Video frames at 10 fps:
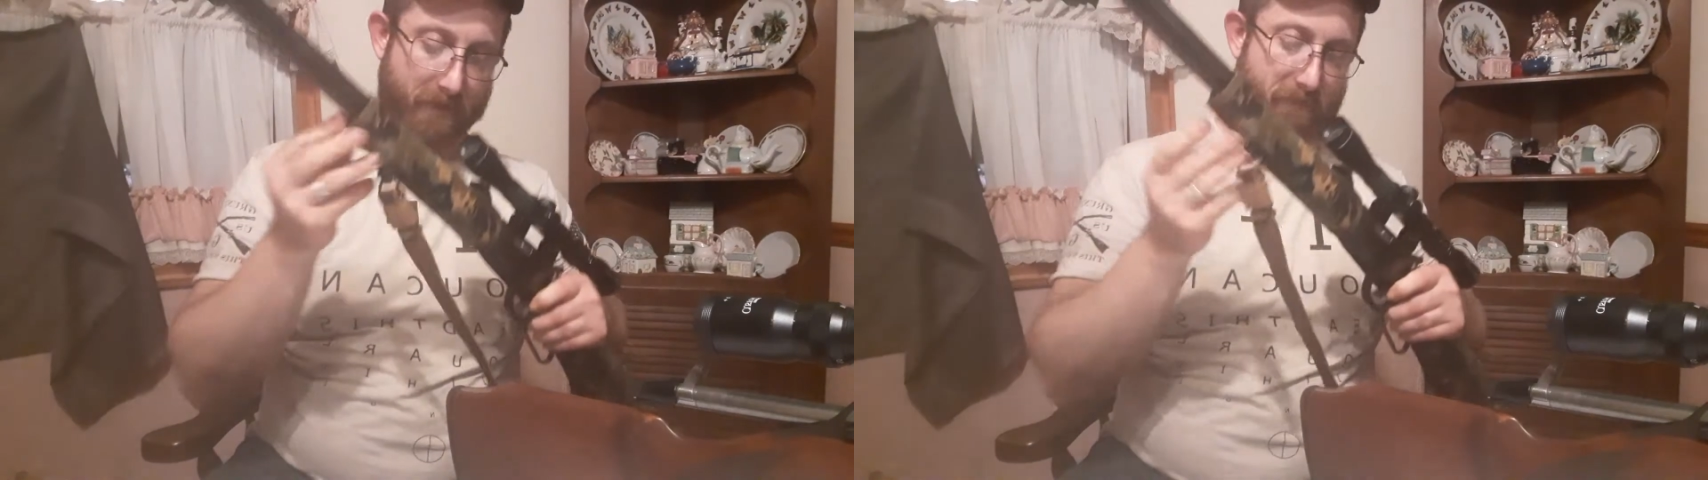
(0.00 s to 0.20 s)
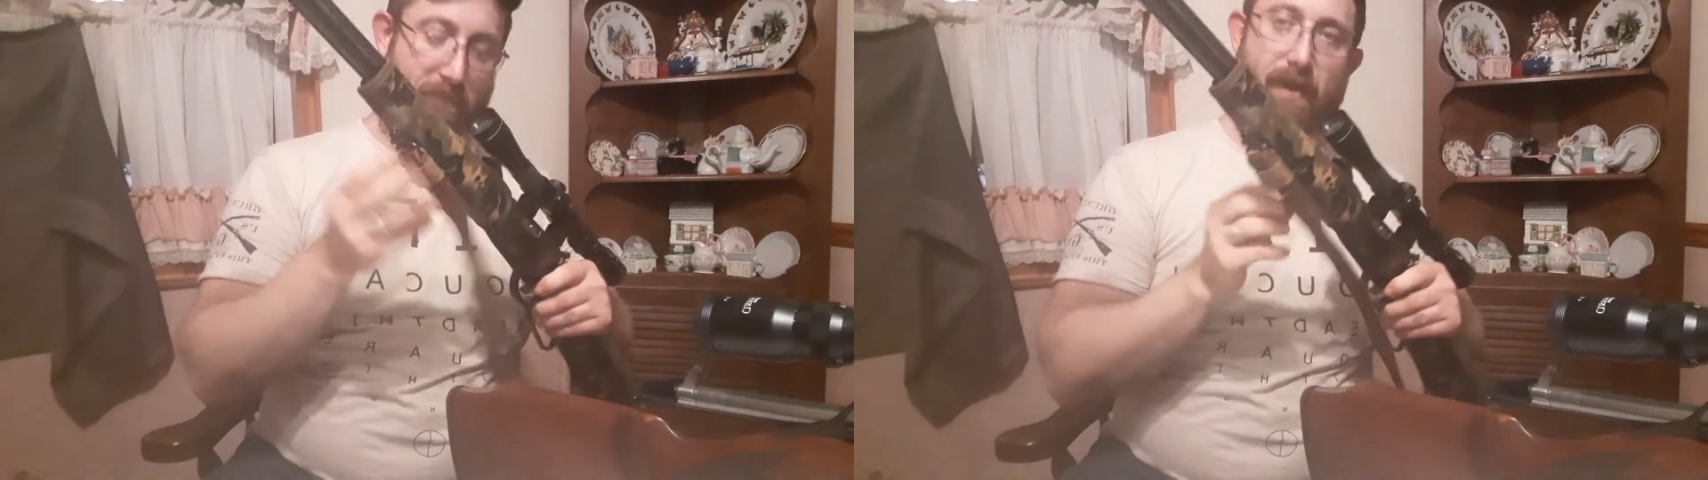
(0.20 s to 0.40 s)

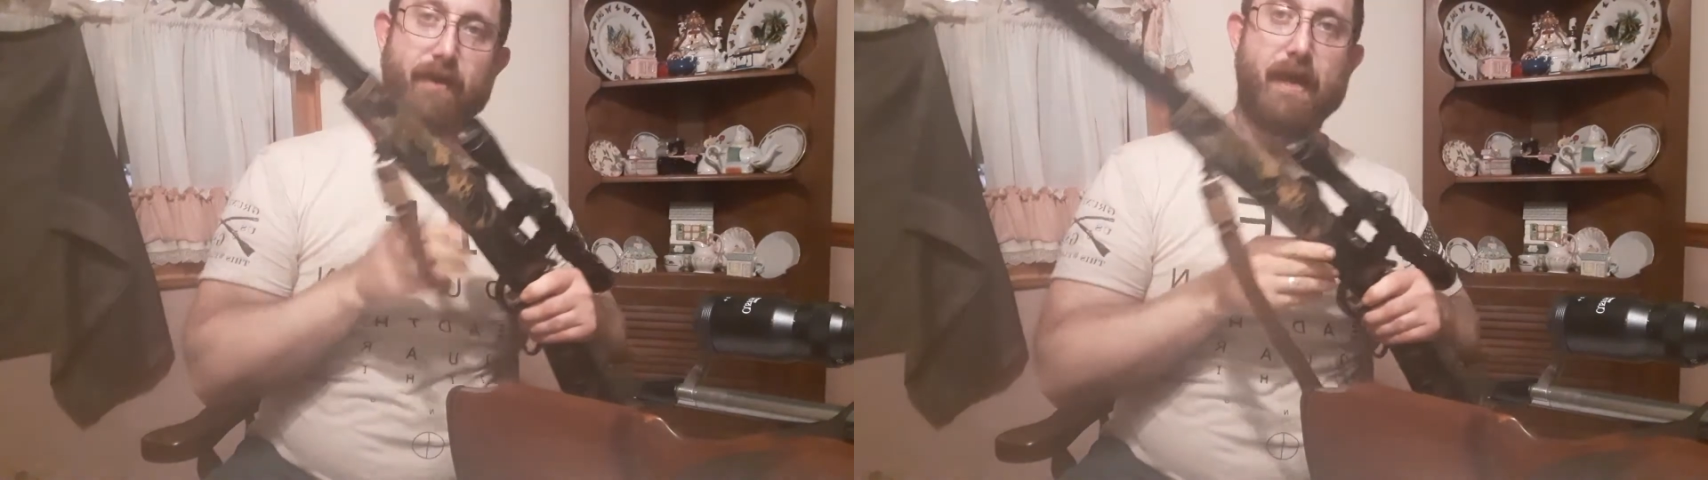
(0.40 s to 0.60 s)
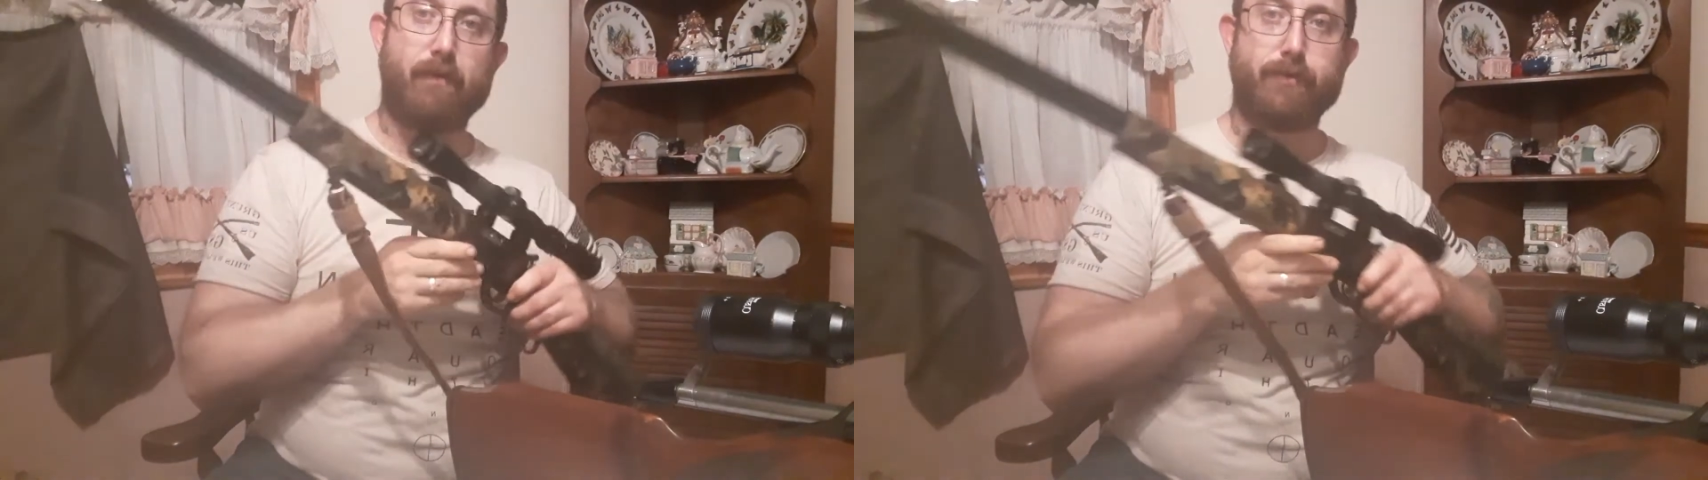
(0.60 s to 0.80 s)
fed
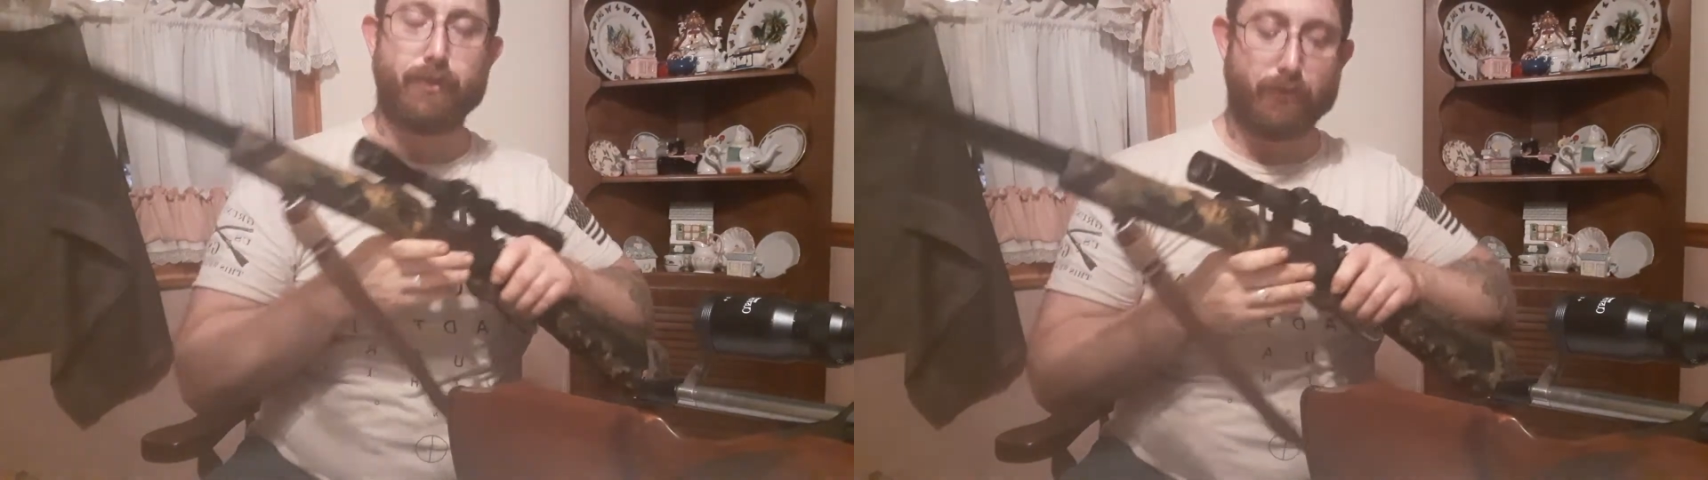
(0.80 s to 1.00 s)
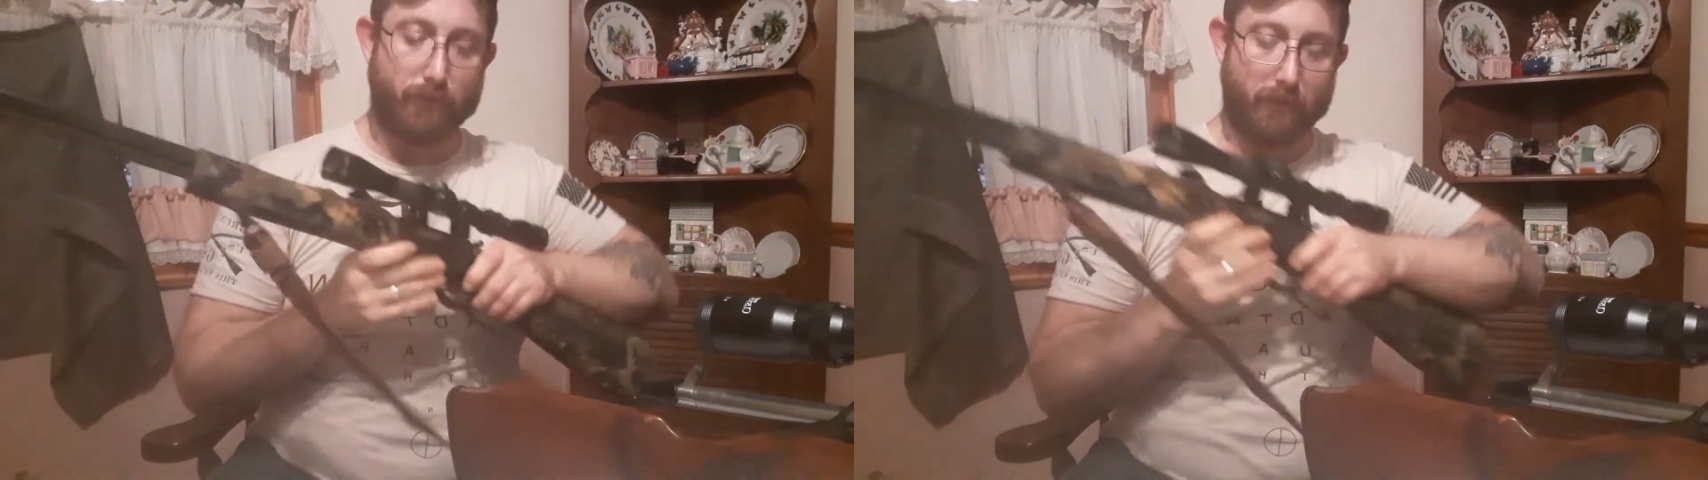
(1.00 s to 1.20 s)
down
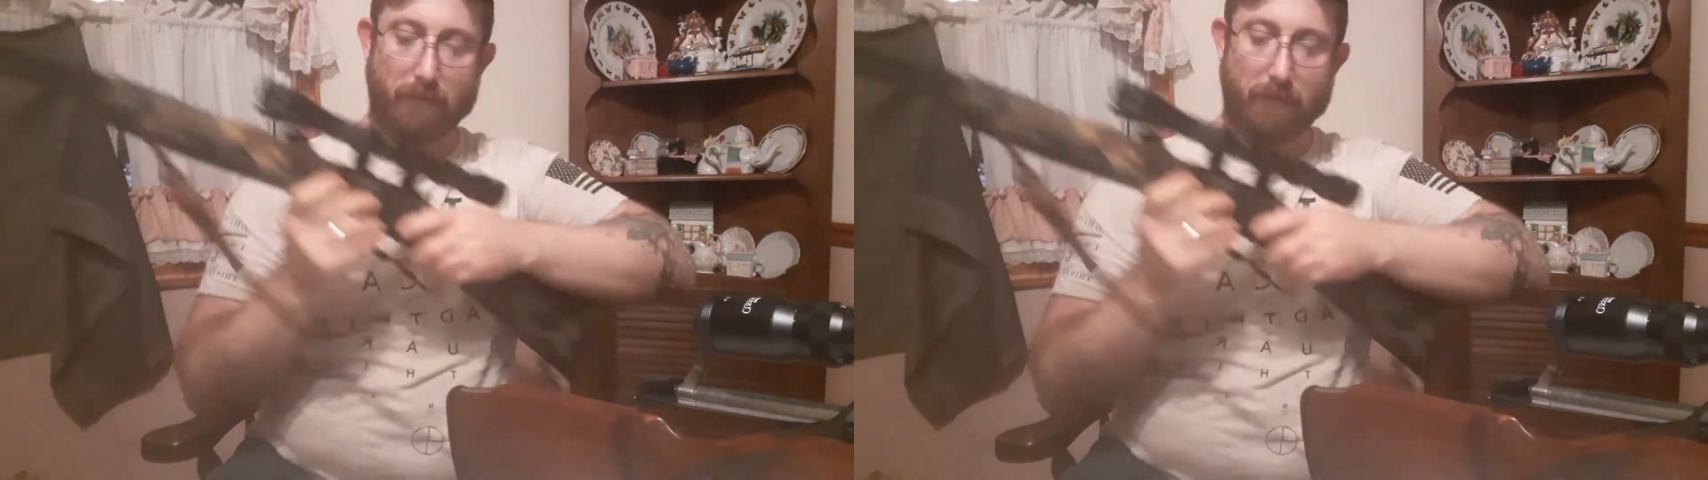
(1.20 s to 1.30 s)
to